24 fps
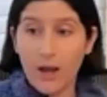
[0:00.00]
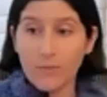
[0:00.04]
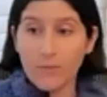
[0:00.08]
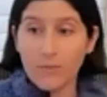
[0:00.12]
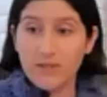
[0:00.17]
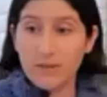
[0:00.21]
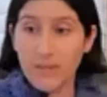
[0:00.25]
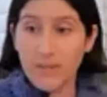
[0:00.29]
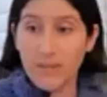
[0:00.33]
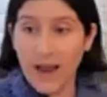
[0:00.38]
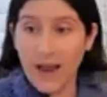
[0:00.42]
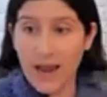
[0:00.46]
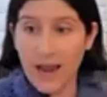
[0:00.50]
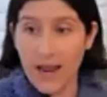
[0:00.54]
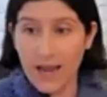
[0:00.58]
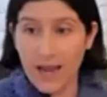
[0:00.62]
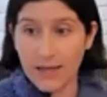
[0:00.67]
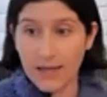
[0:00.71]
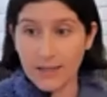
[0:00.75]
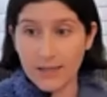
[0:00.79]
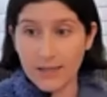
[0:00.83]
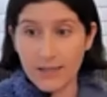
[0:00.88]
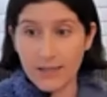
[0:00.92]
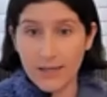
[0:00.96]
to my
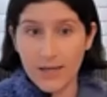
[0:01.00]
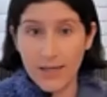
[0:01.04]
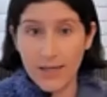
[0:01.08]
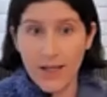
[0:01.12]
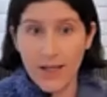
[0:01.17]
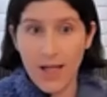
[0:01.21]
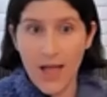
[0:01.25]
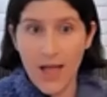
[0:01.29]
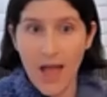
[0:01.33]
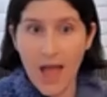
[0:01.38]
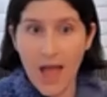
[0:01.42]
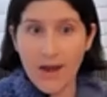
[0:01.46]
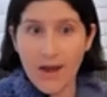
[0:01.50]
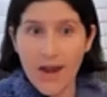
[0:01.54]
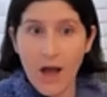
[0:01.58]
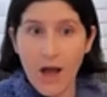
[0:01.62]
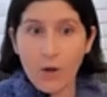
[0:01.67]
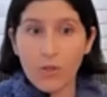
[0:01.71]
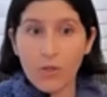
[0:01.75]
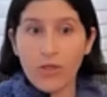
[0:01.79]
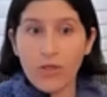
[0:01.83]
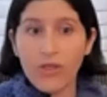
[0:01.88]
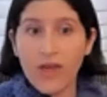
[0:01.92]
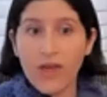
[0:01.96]
hand, and now
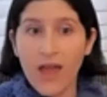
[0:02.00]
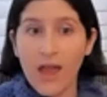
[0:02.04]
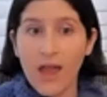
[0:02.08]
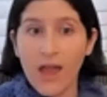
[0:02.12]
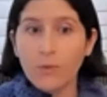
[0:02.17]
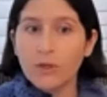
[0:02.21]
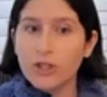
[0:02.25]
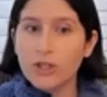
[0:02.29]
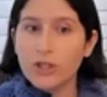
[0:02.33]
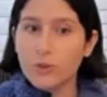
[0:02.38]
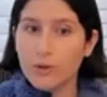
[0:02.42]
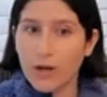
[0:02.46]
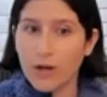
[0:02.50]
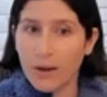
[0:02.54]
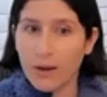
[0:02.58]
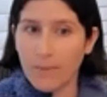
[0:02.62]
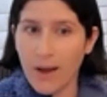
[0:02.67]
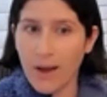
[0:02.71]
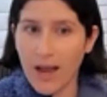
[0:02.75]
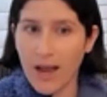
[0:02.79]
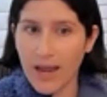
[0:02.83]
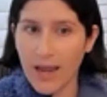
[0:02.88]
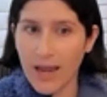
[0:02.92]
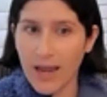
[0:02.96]
they would do it on
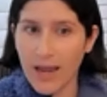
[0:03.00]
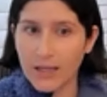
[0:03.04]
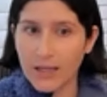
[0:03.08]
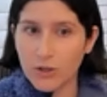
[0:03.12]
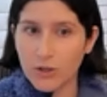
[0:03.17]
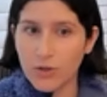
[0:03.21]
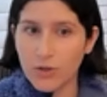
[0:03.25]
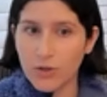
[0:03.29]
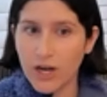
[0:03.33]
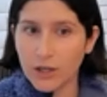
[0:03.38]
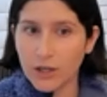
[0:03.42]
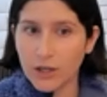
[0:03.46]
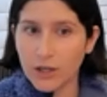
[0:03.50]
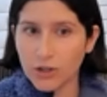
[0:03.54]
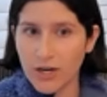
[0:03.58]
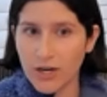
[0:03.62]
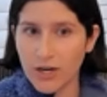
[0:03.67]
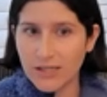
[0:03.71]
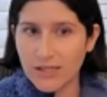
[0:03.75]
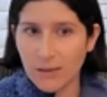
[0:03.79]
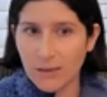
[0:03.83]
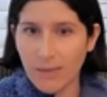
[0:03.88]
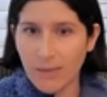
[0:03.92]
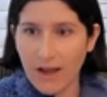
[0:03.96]
my hand. So they're
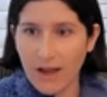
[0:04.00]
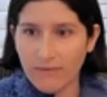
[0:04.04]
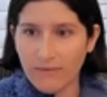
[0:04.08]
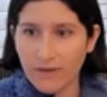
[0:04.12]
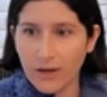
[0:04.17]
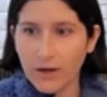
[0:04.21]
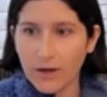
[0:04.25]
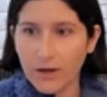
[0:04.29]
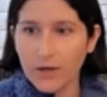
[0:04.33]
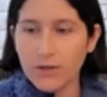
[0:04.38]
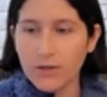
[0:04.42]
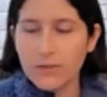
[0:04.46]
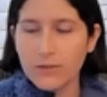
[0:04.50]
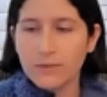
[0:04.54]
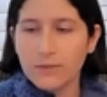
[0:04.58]
tracing my fingers.